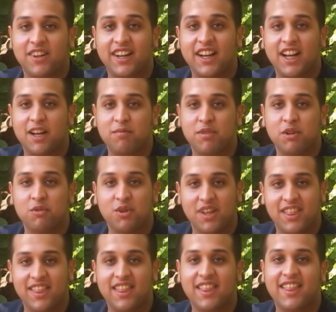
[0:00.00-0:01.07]
happy with
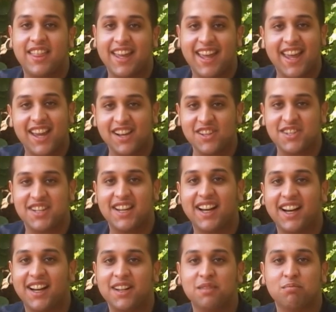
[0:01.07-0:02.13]
the
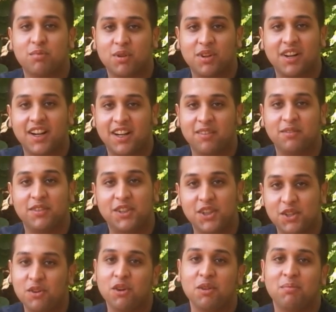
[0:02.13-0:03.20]
ALCI program. You
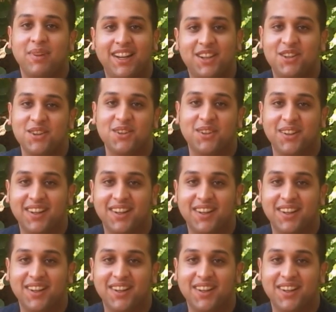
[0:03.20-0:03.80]
will be too.